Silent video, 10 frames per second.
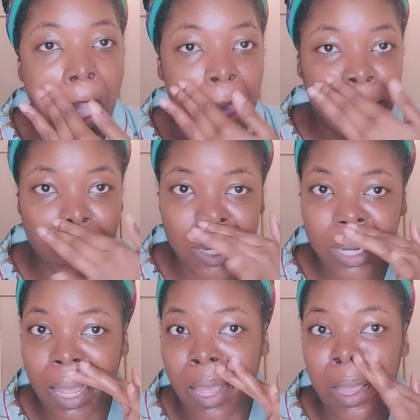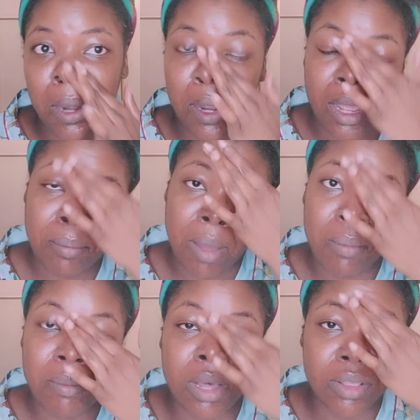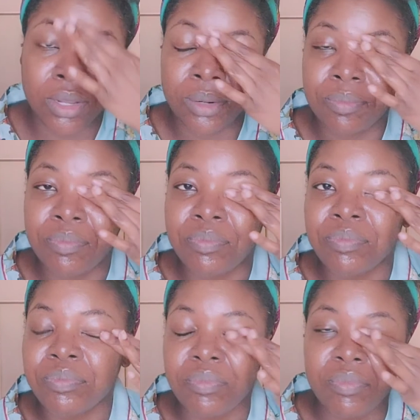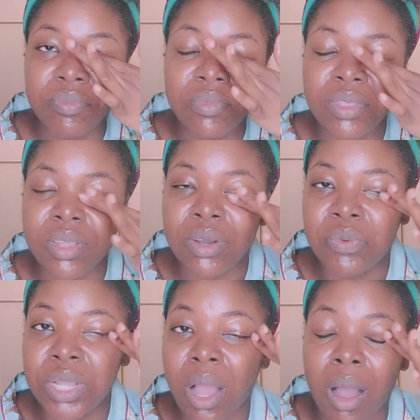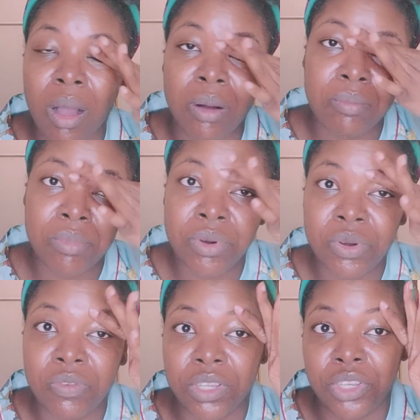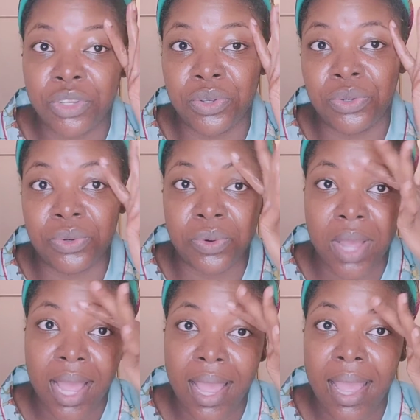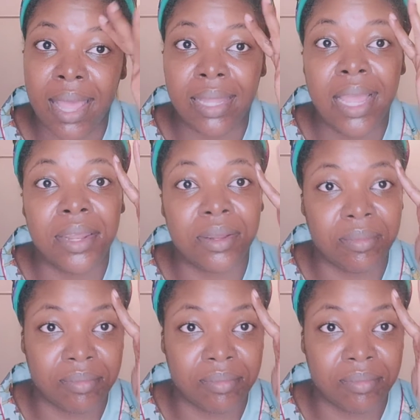my dad, and my mother, we all moved to Atlanta.